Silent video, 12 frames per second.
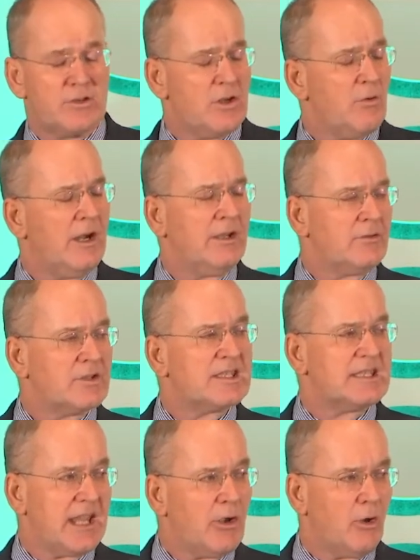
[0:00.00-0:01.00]
200
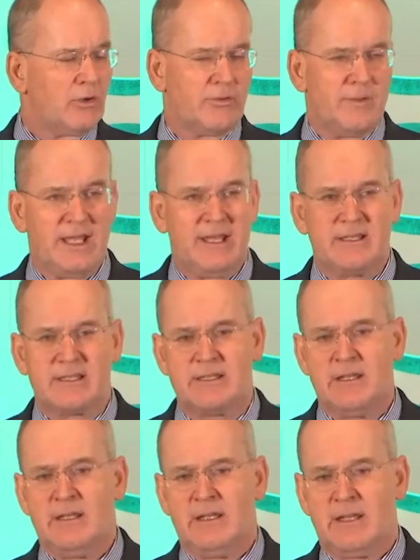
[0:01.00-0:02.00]
stakeholder meetings
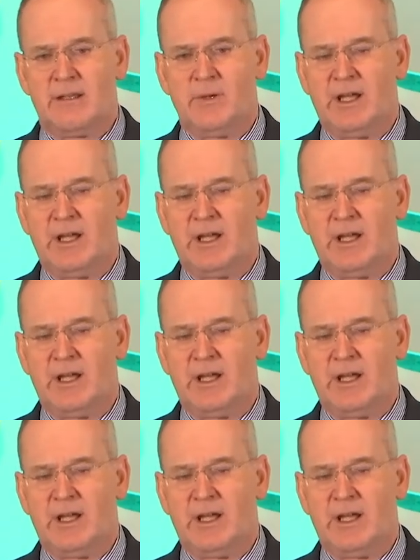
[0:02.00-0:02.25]
in